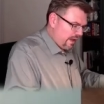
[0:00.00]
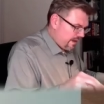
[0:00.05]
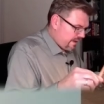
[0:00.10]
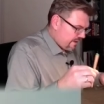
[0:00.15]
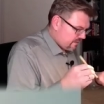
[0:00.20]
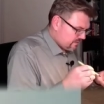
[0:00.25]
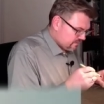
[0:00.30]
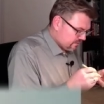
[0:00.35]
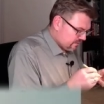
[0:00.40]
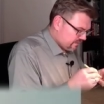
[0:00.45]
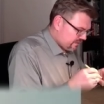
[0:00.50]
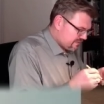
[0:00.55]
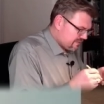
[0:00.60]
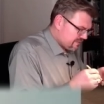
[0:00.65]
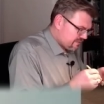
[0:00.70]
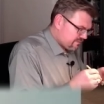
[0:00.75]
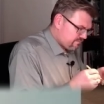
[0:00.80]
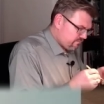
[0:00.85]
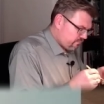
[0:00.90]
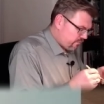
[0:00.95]
So this
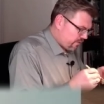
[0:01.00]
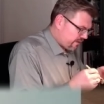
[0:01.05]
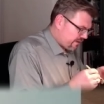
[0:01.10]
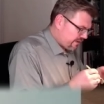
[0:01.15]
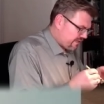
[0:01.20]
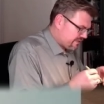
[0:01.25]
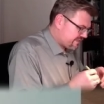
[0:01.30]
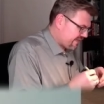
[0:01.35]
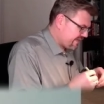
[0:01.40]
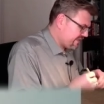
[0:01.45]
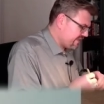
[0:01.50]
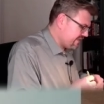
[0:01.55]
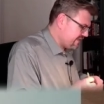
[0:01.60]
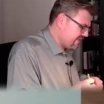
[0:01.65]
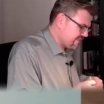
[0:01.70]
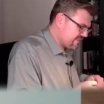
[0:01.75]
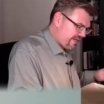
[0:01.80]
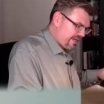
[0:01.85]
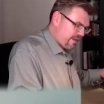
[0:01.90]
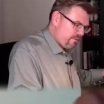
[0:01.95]
is working exactly the
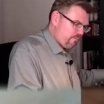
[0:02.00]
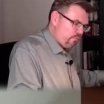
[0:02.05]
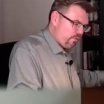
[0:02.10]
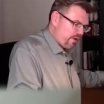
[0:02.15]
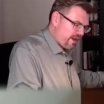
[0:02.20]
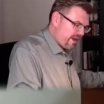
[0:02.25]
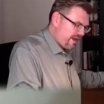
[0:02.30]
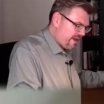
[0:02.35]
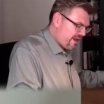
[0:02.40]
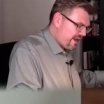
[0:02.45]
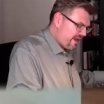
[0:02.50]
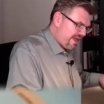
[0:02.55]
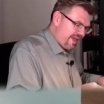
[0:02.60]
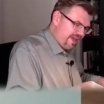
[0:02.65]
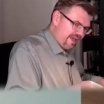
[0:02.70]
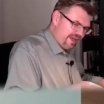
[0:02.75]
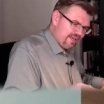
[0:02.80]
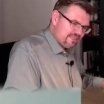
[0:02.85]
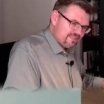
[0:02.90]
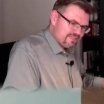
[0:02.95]
same way
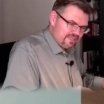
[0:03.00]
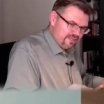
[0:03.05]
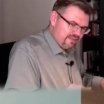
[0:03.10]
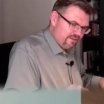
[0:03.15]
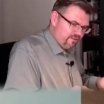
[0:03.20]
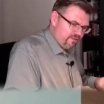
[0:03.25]
as in